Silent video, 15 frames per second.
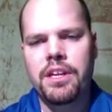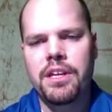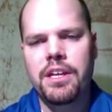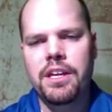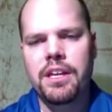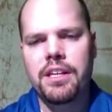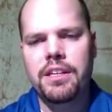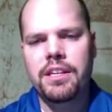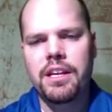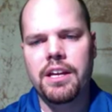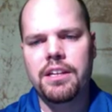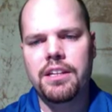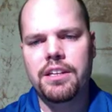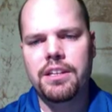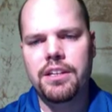And
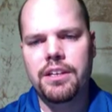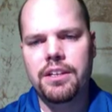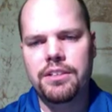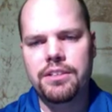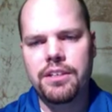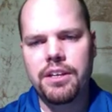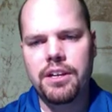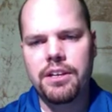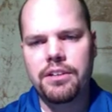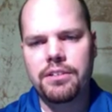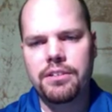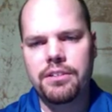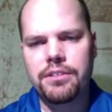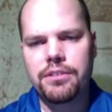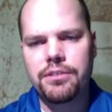that is
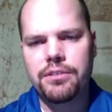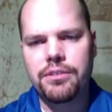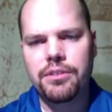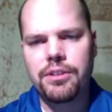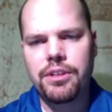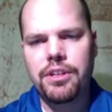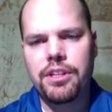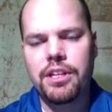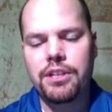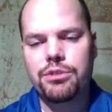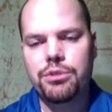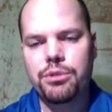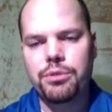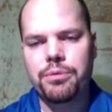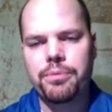that's
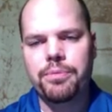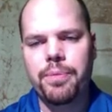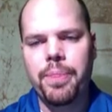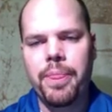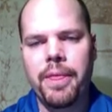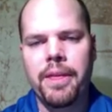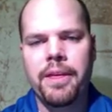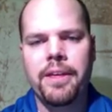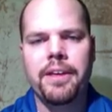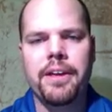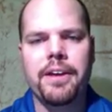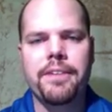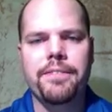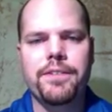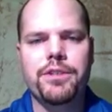true.
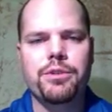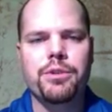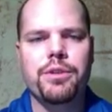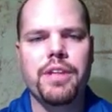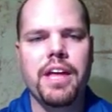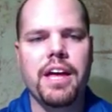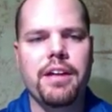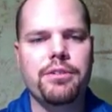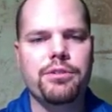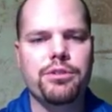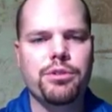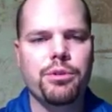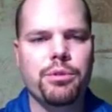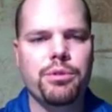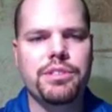Okay, so that
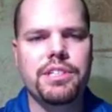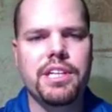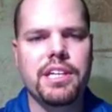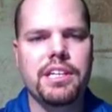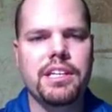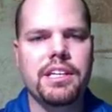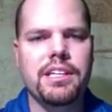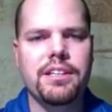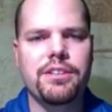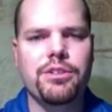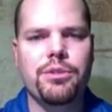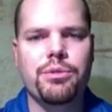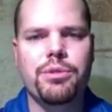shows that 2,